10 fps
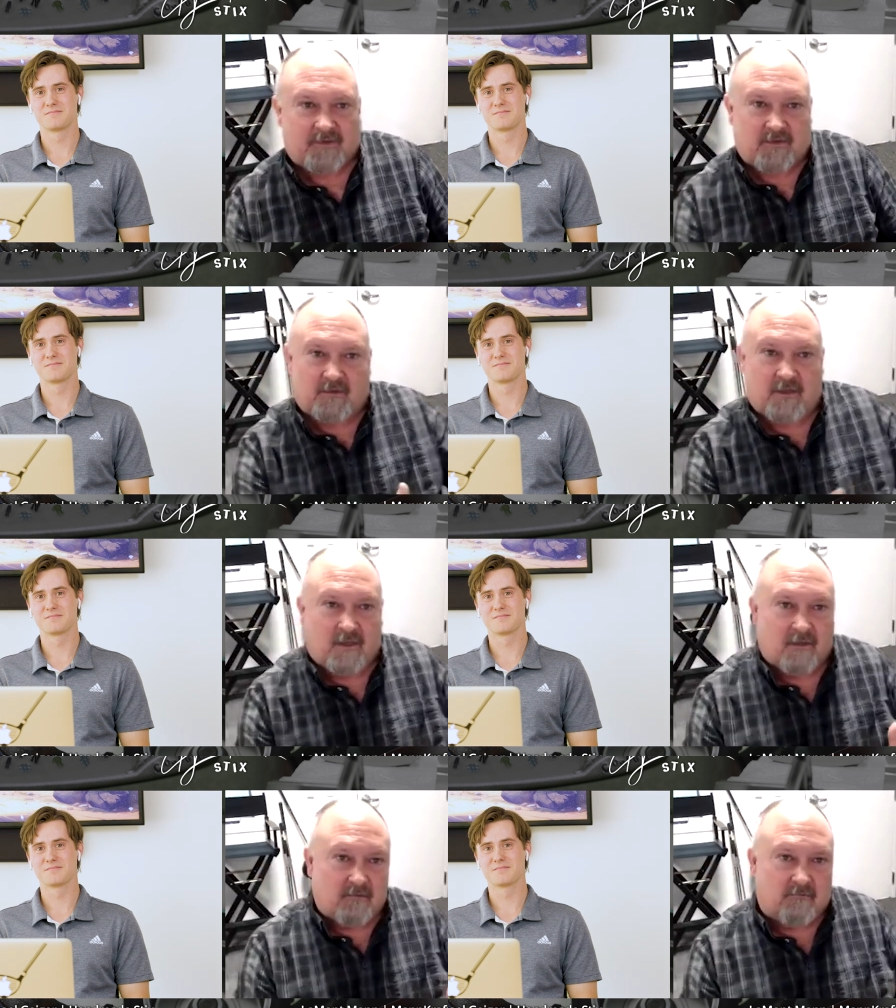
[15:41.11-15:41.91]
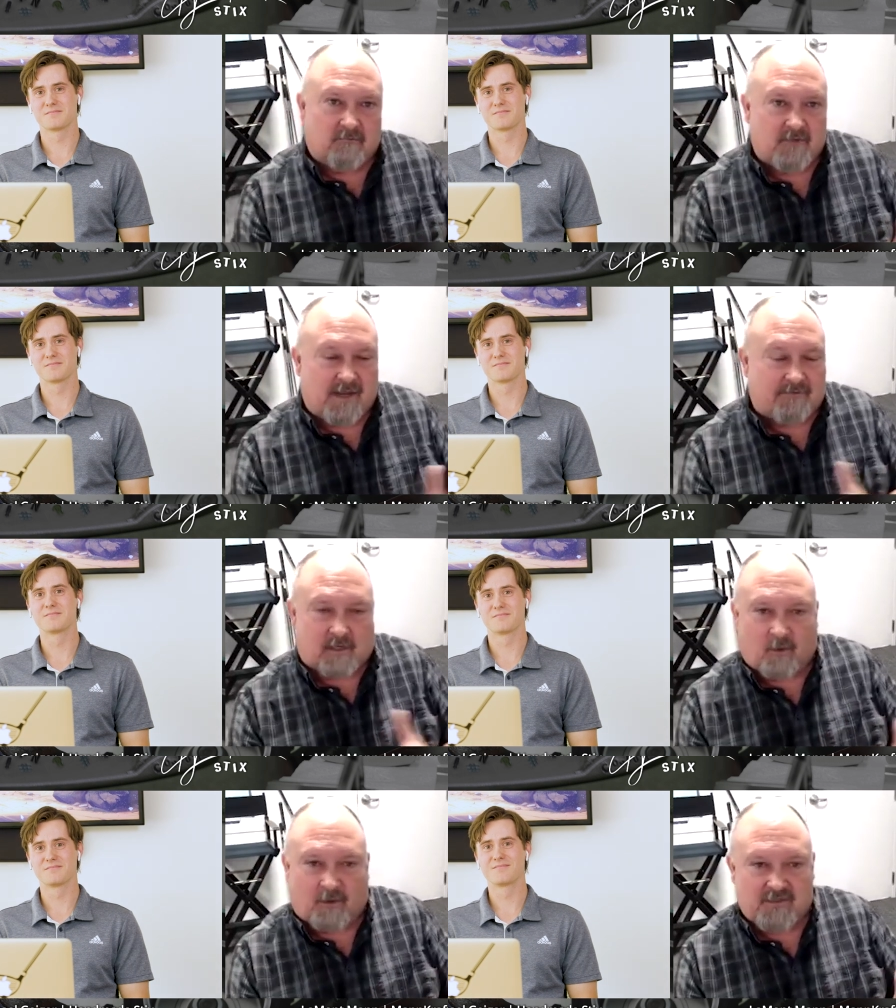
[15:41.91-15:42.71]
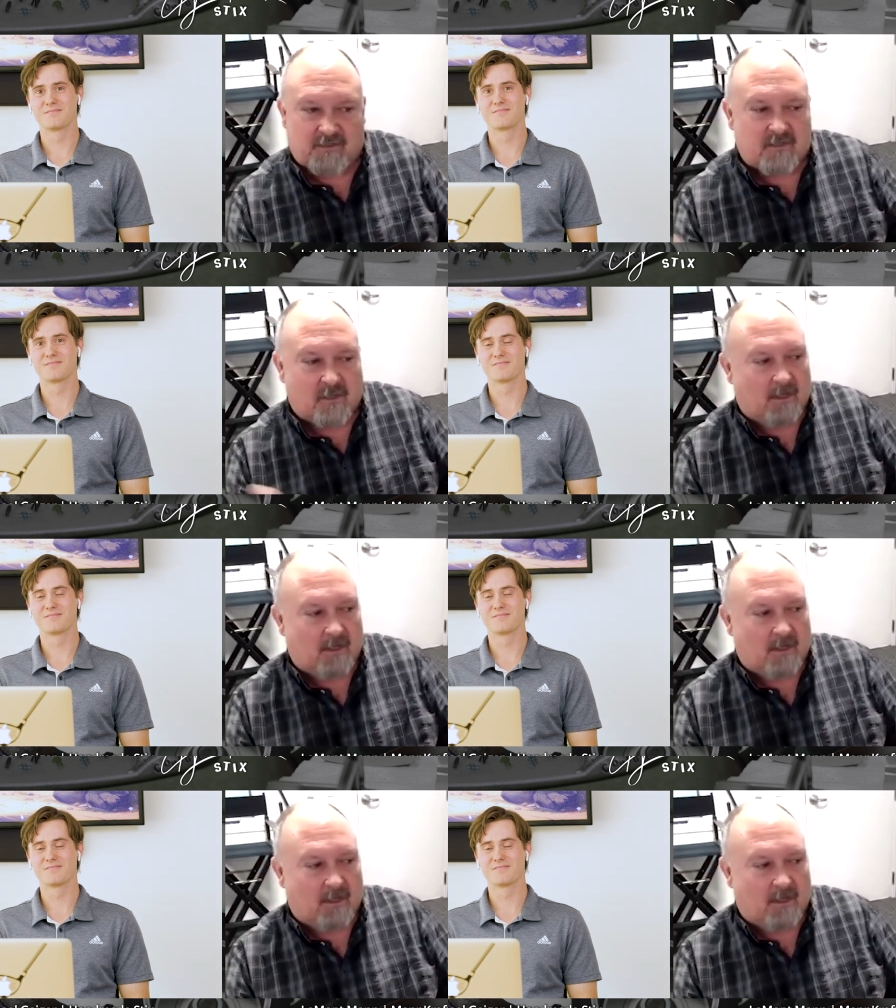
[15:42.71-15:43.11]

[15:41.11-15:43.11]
Speaker 1: You know, you have any questions?"